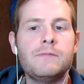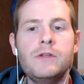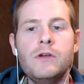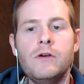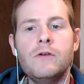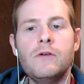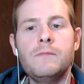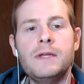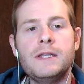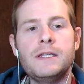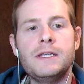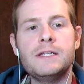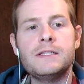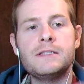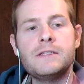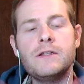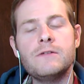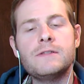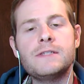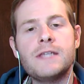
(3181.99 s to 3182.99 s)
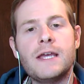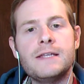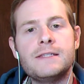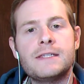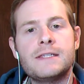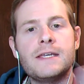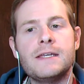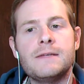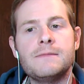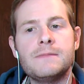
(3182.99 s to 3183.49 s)
No minions, no side
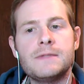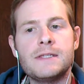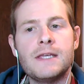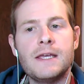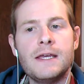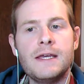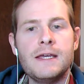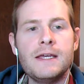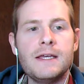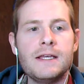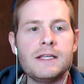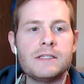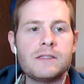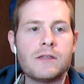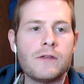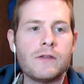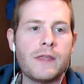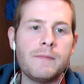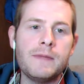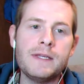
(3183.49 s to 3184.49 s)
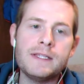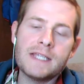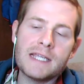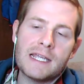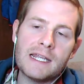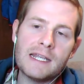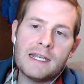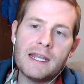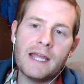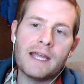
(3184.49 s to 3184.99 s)
schemes. So that means I
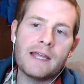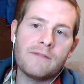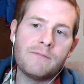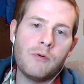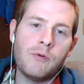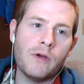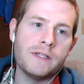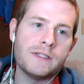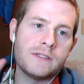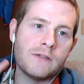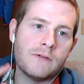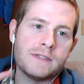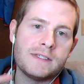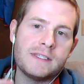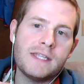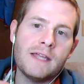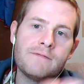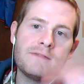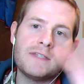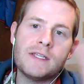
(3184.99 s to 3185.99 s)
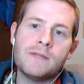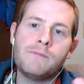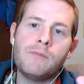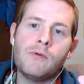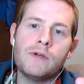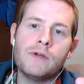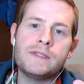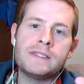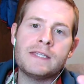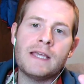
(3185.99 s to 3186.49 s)
get a negative point. So instead of 10
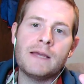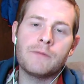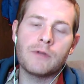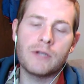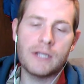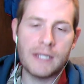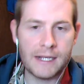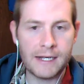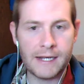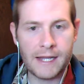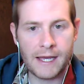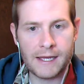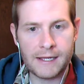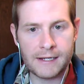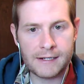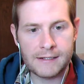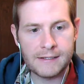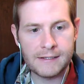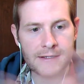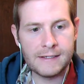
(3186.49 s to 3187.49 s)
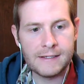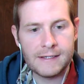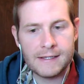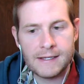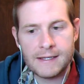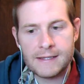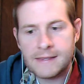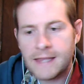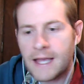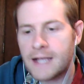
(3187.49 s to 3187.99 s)
points, I'm going to get 9.
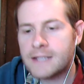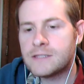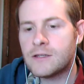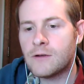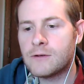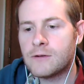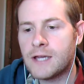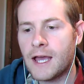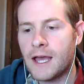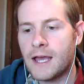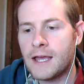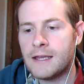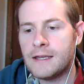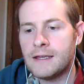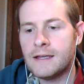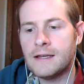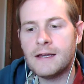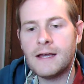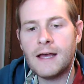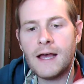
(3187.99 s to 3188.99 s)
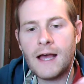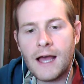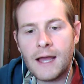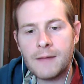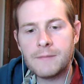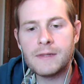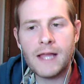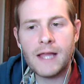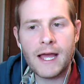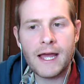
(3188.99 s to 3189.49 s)
That's okay.
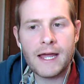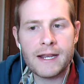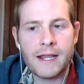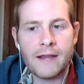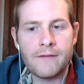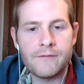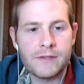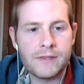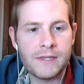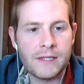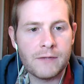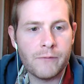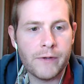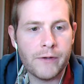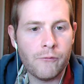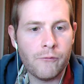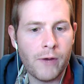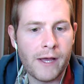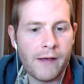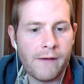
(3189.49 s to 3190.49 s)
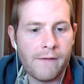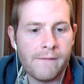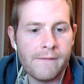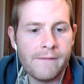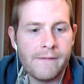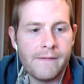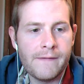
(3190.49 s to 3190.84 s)
I'm glad everything went well.